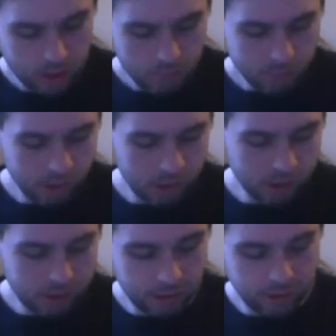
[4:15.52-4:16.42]
Plus,
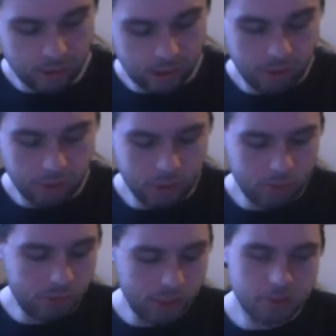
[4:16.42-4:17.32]
this when you
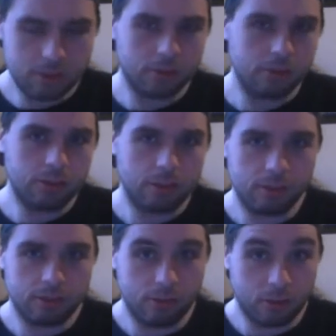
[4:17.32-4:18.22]
enter the
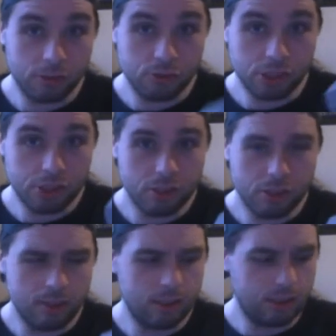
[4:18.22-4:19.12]
cartridge into
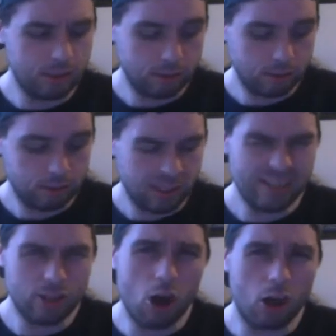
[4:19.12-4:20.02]
this, it's
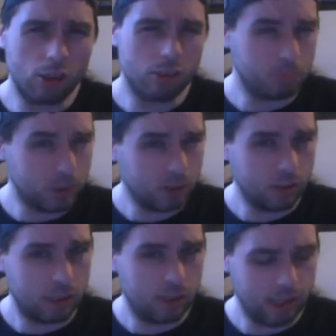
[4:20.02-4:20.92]
hard to pull
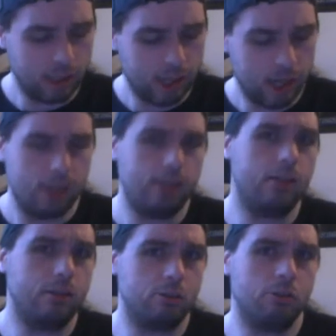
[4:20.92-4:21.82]
out, and I get
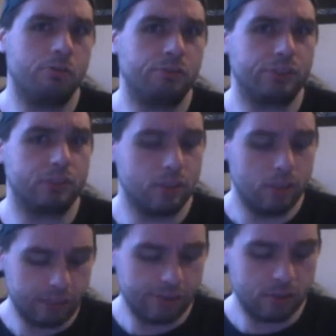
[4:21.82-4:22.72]
nervous
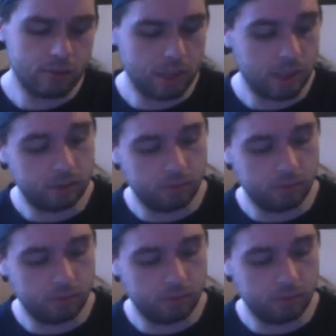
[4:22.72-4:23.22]
every time I